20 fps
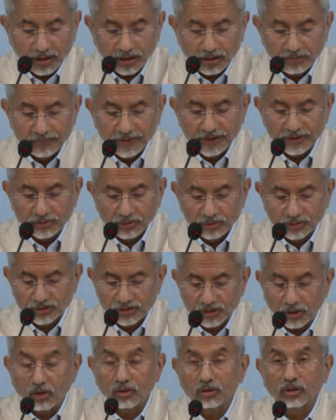Uh, we
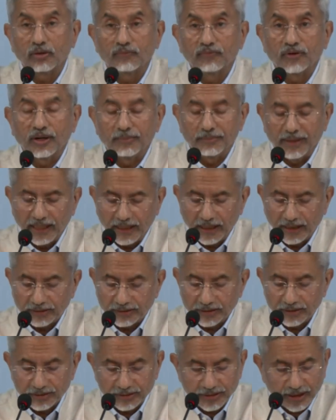took stock of our
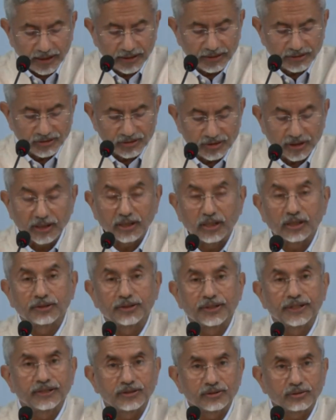bilateral ties and
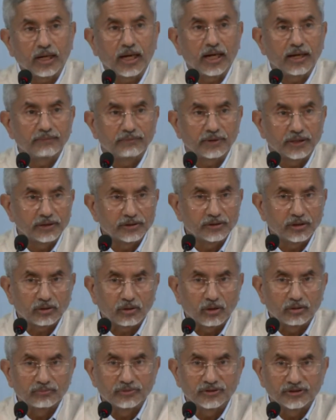agreed to have another
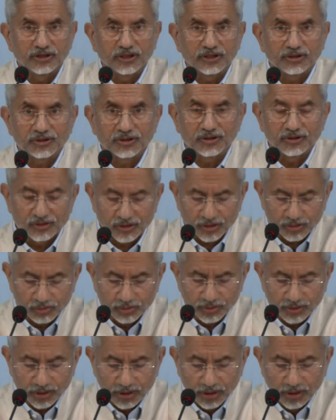conversation
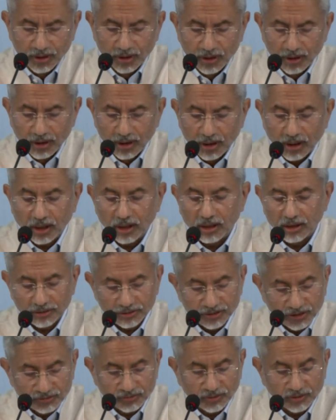soon.
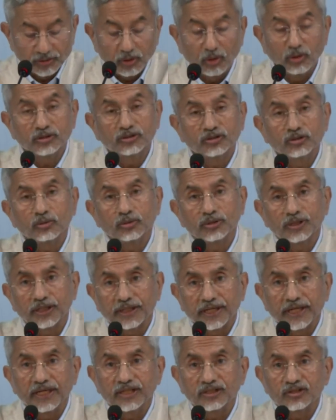Uh, this was also
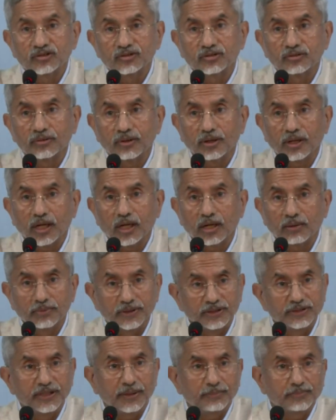the case uh,
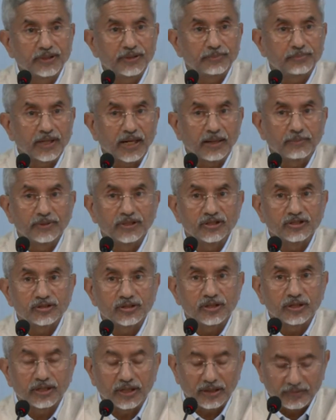with Deputy Prime
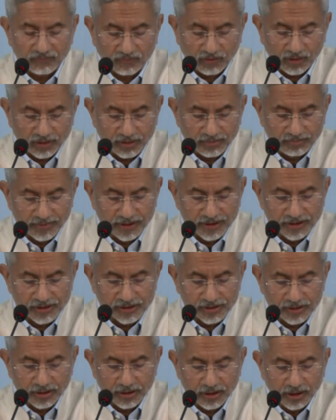Minister and Foreign
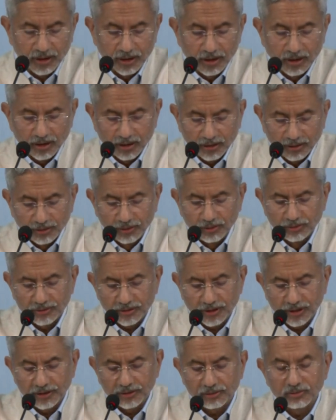Minister
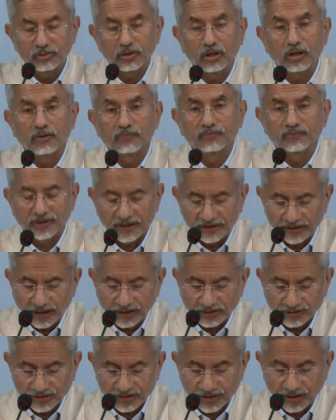Nutlio of
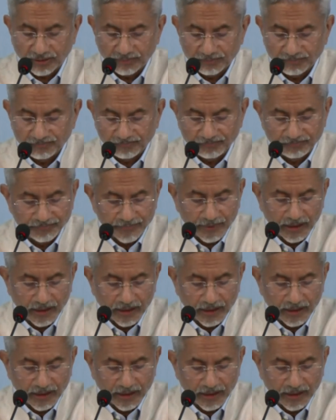Kazakhstan.